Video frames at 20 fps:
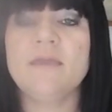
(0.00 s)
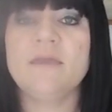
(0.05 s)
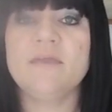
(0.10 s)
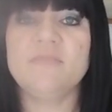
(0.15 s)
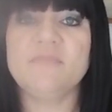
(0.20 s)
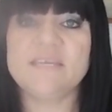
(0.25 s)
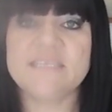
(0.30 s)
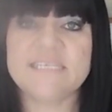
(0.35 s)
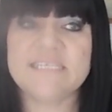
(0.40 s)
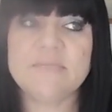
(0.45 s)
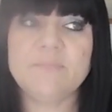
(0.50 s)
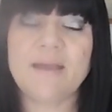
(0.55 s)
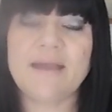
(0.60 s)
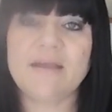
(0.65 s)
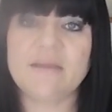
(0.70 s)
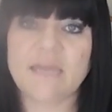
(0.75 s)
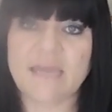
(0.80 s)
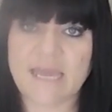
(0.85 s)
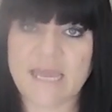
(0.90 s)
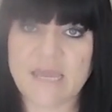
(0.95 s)
This is
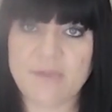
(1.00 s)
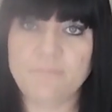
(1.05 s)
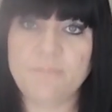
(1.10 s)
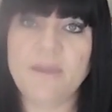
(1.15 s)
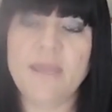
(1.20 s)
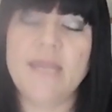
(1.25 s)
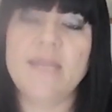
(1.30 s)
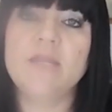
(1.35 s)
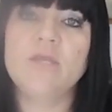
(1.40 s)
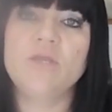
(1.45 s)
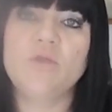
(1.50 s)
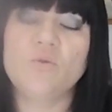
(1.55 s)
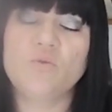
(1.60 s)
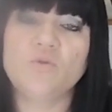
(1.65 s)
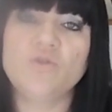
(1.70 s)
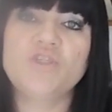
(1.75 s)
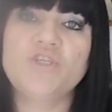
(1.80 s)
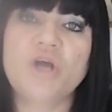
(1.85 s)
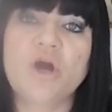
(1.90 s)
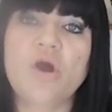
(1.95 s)
about keeping your
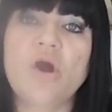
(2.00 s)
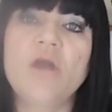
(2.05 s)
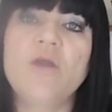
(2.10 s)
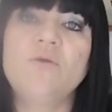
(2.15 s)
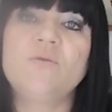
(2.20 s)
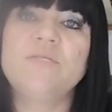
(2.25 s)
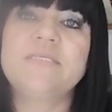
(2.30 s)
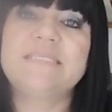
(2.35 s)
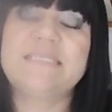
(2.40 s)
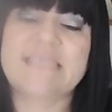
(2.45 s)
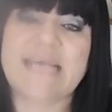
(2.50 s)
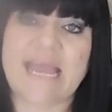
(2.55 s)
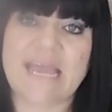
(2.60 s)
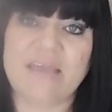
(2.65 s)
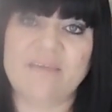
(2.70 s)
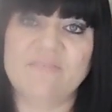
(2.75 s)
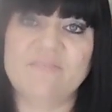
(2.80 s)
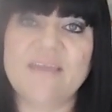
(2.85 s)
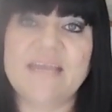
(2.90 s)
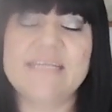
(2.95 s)
child
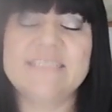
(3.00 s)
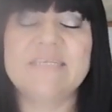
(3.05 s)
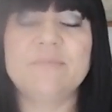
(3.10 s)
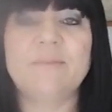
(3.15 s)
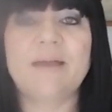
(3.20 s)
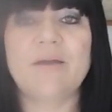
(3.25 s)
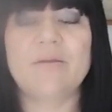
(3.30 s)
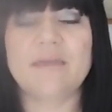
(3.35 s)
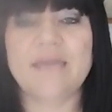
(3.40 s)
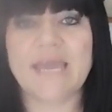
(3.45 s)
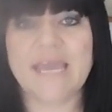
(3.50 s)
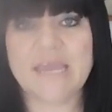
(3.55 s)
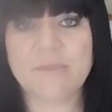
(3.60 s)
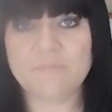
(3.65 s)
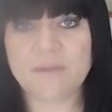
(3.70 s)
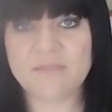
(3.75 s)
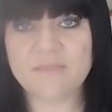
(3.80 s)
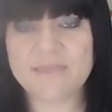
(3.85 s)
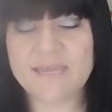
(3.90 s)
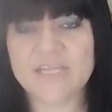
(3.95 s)
safe. It's about
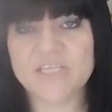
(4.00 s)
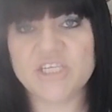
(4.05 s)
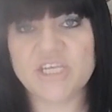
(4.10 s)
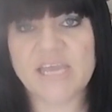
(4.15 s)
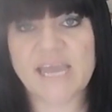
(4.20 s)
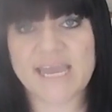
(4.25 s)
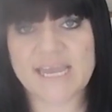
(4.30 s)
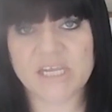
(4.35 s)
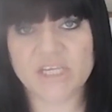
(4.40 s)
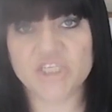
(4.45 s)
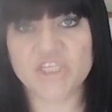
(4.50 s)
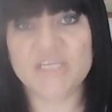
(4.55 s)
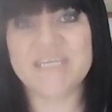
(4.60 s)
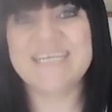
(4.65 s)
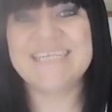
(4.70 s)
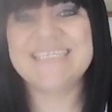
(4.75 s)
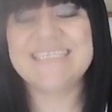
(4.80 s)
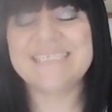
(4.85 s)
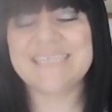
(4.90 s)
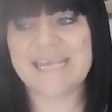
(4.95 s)
keeping the education
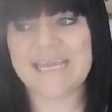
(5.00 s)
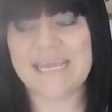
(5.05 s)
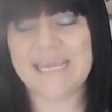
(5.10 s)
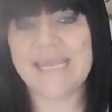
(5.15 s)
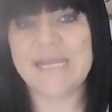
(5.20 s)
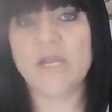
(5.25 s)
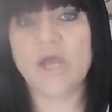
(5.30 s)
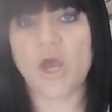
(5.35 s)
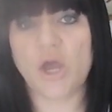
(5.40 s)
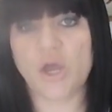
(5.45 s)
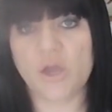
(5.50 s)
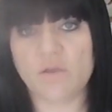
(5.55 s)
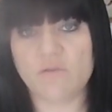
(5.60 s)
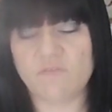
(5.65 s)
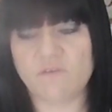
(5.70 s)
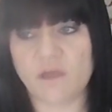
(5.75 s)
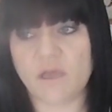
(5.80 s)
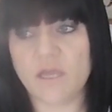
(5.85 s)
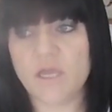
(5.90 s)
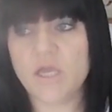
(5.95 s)
ticking
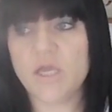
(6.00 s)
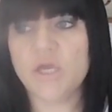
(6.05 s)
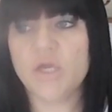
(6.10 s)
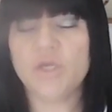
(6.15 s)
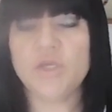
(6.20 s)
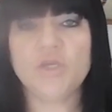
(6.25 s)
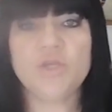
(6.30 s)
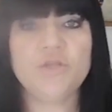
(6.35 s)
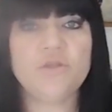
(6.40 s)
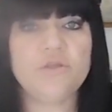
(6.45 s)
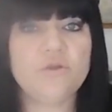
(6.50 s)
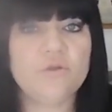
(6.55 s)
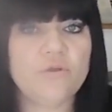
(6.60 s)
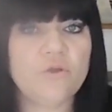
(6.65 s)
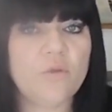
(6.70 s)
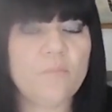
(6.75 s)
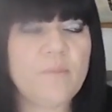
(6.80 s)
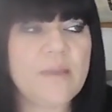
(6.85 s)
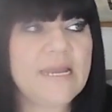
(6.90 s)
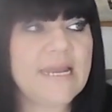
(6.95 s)
over. You're
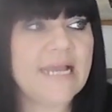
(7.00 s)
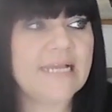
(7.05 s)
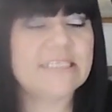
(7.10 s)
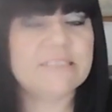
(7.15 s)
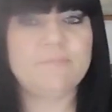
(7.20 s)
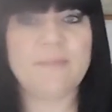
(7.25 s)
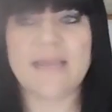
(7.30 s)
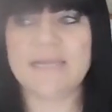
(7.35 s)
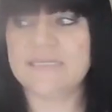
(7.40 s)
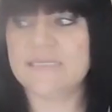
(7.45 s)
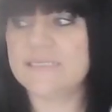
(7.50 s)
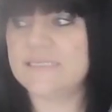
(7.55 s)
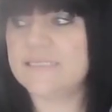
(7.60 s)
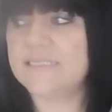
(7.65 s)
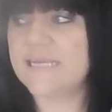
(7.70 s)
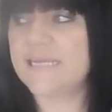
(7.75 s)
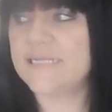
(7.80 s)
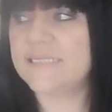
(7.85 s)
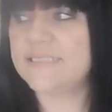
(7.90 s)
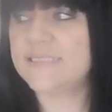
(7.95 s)
not being expected to
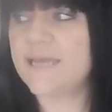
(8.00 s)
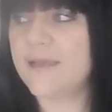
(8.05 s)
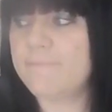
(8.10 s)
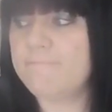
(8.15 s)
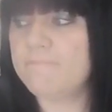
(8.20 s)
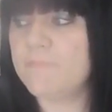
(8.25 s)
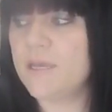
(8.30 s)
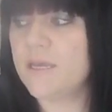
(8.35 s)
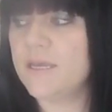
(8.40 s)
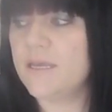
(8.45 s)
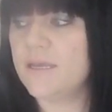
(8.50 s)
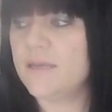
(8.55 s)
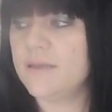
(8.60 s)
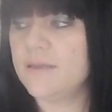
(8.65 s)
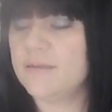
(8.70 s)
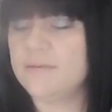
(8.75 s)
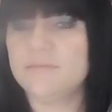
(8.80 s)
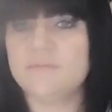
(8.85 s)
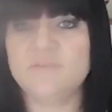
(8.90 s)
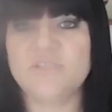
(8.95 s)
sit
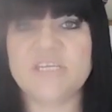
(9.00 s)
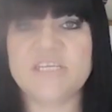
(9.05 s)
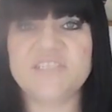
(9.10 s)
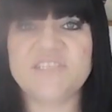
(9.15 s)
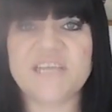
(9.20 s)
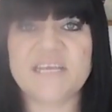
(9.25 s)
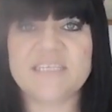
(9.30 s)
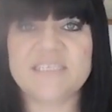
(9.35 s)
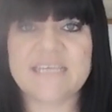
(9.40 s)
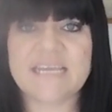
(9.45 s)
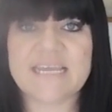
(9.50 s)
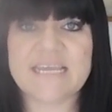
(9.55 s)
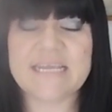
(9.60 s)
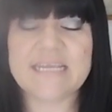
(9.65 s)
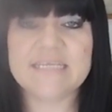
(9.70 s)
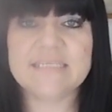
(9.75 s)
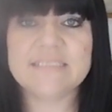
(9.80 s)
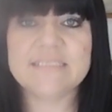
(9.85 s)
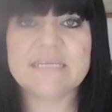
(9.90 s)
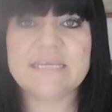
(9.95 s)

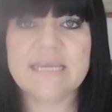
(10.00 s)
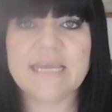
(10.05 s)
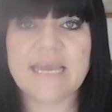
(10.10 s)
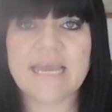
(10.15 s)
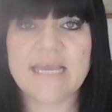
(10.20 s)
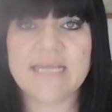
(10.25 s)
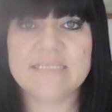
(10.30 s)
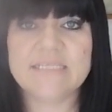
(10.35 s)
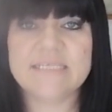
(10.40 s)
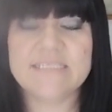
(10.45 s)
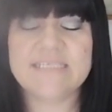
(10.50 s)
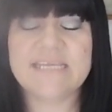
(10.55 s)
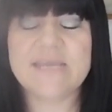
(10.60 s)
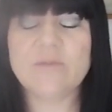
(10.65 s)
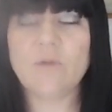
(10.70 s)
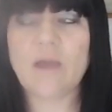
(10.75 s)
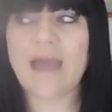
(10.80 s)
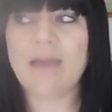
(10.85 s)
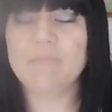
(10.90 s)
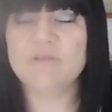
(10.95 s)
GCSEs to see
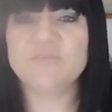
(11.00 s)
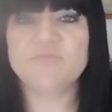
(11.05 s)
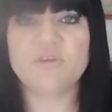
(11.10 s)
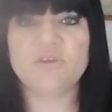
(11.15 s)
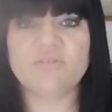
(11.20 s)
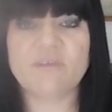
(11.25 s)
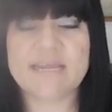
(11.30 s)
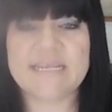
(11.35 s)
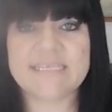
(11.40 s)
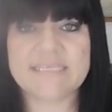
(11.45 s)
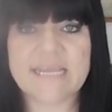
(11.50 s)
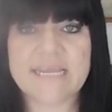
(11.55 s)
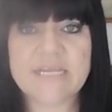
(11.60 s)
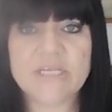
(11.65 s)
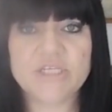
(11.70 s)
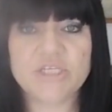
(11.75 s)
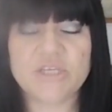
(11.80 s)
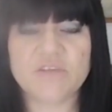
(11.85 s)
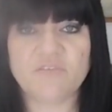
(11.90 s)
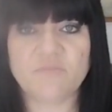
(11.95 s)
how much of a great
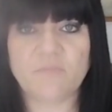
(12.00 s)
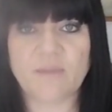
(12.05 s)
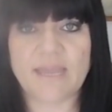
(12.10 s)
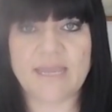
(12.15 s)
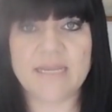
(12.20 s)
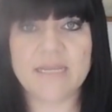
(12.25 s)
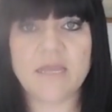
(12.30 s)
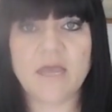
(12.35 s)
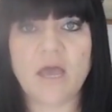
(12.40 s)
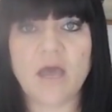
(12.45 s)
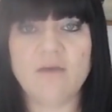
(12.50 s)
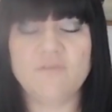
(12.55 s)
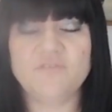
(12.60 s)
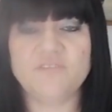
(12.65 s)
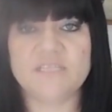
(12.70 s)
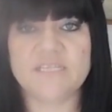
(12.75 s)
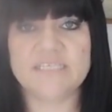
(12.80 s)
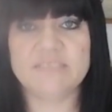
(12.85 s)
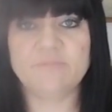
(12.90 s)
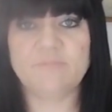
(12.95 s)
teacher you've been after
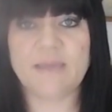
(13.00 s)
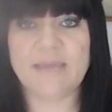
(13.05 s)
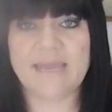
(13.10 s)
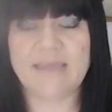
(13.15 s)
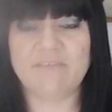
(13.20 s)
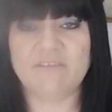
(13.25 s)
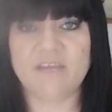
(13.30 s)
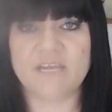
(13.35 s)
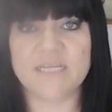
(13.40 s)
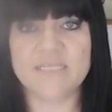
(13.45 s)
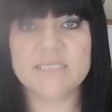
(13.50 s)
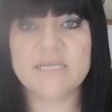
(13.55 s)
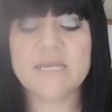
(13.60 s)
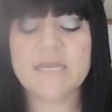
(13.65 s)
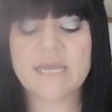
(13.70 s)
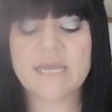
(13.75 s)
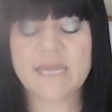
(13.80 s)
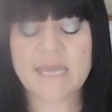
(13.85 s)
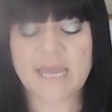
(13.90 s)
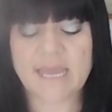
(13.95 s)
this period.
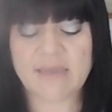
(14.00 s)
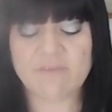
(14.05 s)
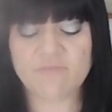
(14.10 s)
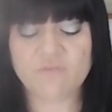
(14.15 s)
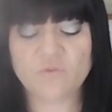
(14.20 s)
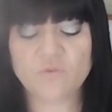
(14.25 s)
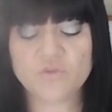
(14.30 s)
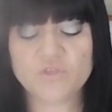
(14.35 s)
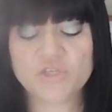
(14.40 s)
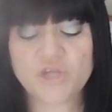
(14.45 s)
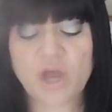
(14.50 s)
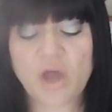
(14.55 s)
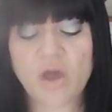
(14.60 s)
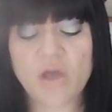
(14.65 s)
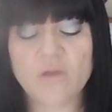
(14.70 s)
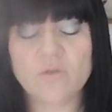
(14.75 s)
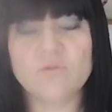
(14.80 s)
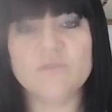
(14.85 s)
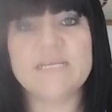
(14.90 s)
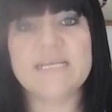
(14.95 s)
If your
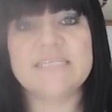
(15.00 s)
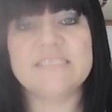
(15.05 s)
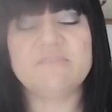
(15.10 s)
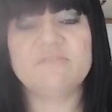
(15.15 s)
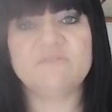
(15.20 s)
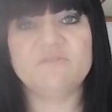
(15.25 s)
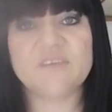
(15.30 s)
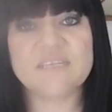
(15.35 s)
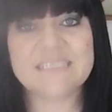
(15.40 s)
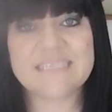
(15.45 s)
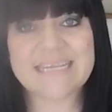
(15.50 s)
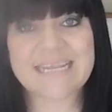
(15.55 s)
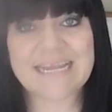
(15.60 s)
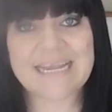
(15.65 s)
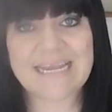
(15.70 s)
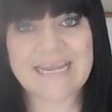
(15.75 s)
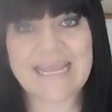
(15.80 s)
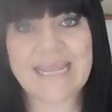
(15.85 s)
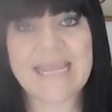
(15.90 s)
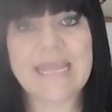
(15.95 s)
child is
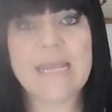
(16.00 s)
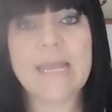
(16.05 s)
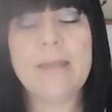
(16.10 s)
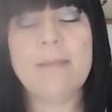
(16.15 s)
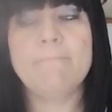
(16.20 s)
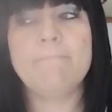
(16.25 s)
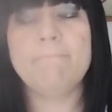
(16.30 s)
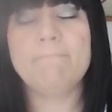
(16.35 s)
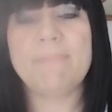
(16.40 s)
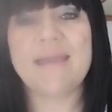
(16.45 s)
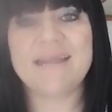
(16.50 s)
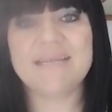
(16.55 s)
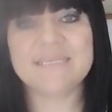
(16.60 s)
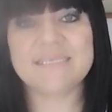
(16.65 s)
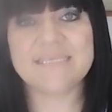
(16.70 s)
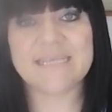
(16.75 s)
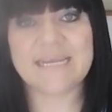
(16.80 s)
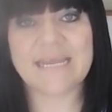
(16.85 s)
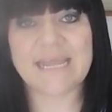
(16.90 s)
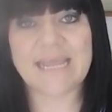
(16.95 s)
physically,
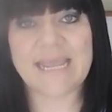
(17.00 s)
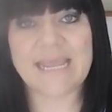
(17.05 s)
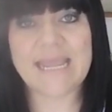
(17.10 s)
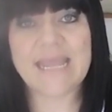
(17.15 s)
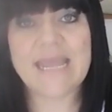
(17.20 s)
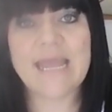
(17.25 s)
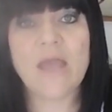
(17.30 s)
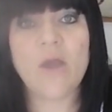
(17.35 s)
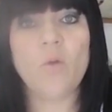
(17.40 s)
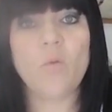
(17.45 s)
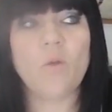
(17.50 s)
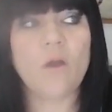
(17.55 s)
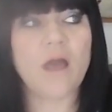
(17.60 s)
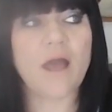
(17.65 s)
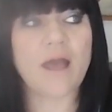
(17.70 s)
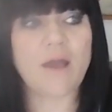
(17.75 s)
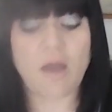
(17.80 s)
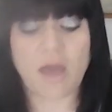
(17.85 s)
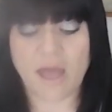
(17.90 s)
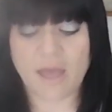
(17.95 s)
mentally,
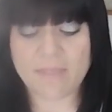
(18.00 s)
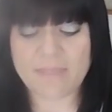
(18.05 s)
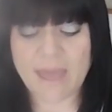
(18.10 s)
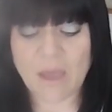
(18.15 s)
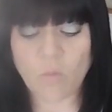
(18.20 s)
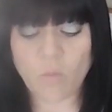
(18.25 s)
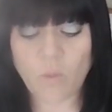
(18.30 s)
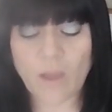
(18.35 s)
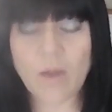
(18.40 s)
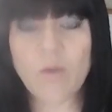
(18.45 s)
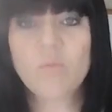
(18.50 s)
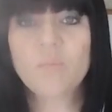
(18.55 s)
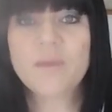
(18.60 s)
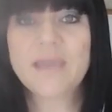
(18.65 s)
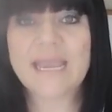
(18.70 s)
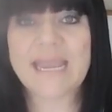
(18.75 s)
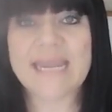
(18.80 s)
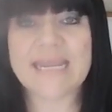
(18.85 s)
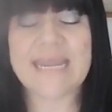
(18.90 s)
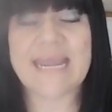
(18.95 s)
and their well-being